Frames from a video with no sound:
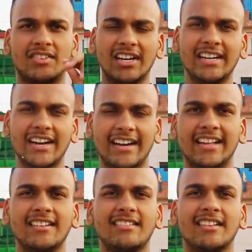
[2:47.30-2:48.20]
The
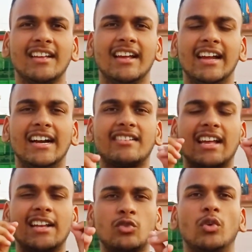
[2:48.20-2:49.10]
resultant is,
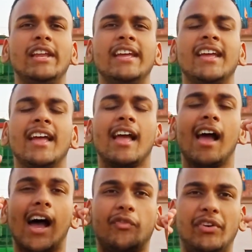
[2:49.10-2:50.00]
it's actually
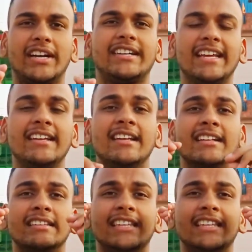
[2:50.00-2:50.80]
affecting